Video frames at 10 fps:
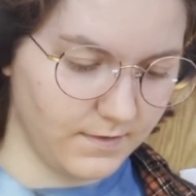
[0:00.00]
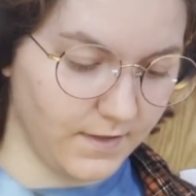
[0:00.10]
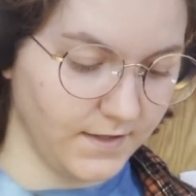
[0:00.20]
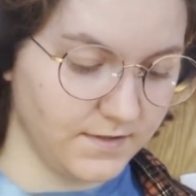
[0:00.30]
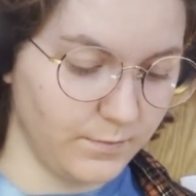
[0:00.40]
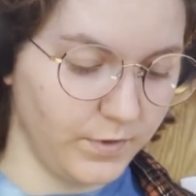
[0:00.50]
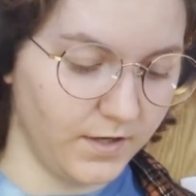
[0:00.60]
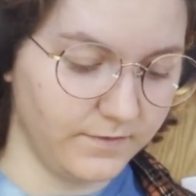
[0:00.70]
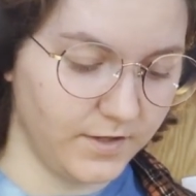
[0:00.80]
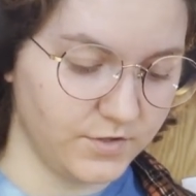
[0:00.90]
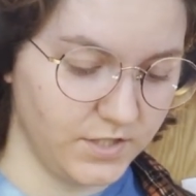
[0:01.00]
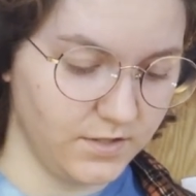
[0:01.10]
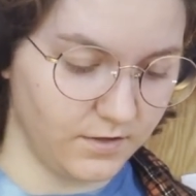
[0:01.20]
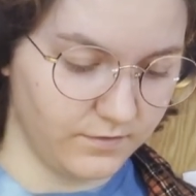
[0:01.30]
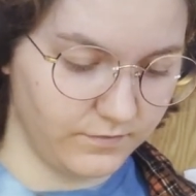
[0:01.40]
That's the plot of
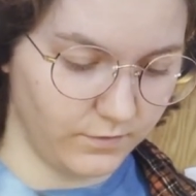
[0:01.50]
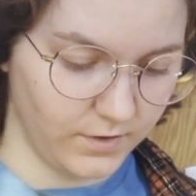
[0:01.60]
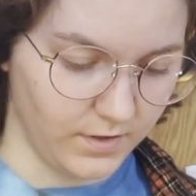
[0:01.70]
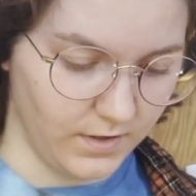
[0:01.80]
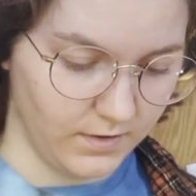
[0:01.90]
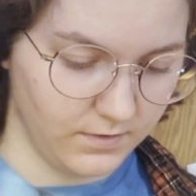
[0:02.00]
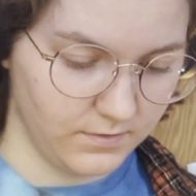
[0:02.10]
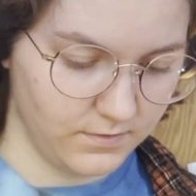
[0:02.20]
Alcina for ya.